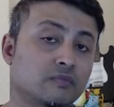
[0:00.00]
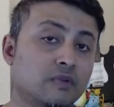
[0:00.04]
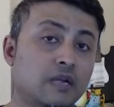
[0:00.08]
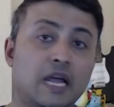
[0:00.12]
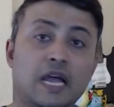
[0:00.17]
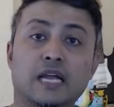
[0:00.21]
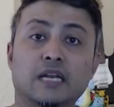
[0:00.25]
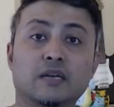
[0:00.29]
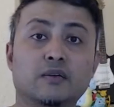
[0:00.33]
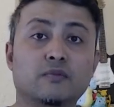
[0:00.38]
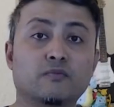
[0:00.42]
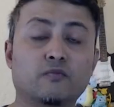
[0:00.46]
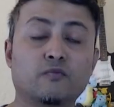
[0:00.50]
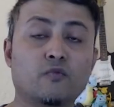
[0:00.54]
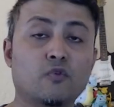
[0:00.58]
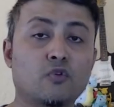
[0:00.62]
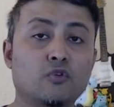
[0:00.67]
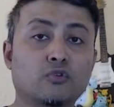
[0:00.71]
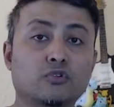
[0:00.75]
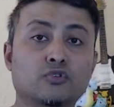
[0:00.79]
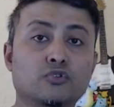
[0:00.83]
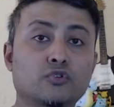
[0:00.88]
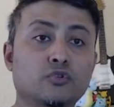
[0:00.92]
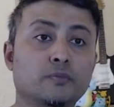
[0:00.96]
and
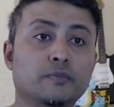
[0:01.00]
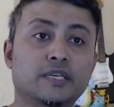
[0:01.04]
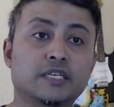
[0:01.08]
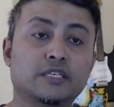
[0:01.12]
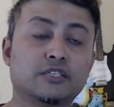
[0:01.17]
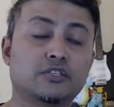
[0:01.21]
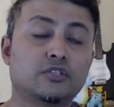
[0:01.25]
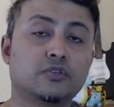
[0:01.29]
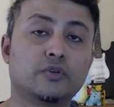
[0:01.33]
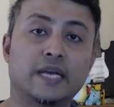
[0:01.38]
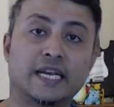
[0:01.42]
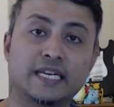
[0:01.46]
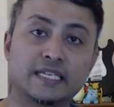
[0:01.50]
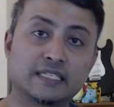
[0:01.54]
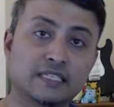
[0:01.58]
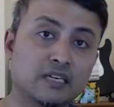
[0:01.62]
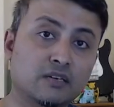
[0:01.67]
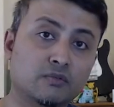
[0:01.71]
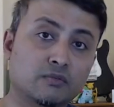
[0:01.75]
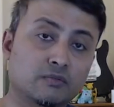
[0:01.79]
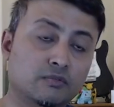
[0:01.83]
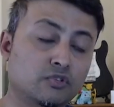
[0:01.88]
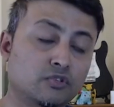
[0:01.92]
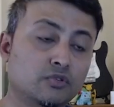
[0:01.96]
walk 2 minutes to
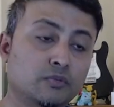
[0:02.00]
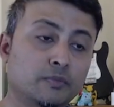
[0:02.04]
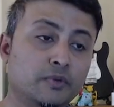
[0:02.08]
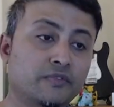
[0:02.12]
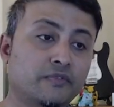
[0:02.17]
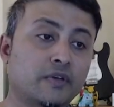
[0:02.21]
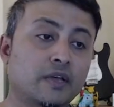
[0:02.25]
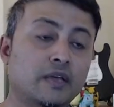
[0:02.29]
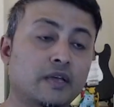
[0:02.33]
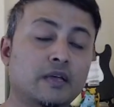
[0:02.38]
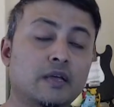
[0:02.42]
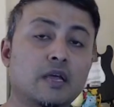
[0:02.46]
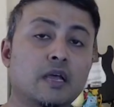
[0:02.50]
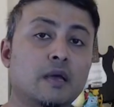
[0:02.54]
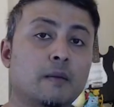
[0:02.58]
Excel, to be fair.